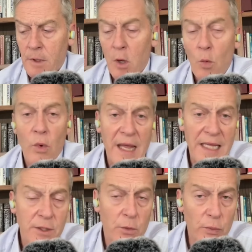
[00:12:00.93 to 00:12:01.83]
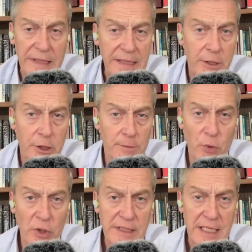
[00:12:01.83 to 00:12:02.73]
Well, that's a really good
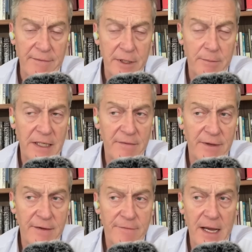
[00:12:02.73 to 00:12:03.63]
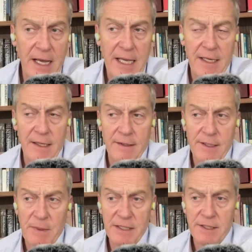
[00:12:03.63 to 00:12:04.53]
point, David. I mean, if I had an
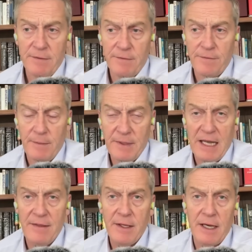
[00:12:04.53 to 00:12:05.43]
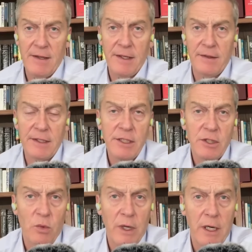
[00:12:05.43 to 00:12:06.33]
expensive, I think this is
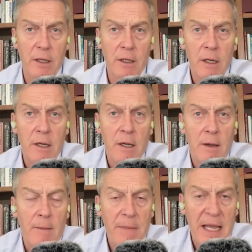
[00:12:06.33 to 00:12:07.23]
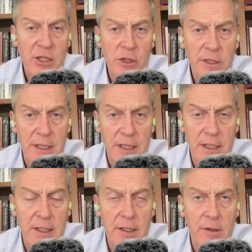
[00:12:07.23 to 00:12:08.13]
where patient
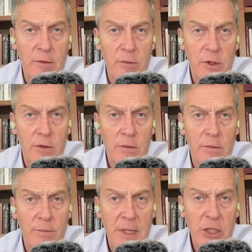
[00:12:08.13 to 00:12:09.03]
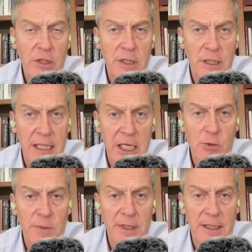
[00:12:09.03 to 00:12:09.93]

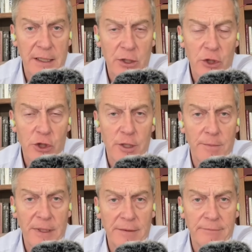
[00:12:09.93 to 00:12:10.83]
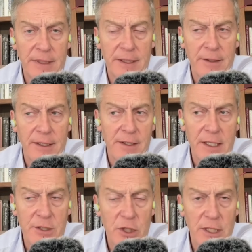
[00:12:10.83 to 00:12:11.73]
engagement and leadership
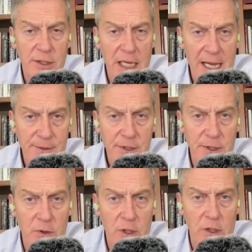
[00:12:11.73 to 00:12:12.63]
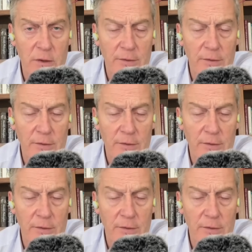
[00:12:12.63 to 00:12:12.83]
is absolutely critical.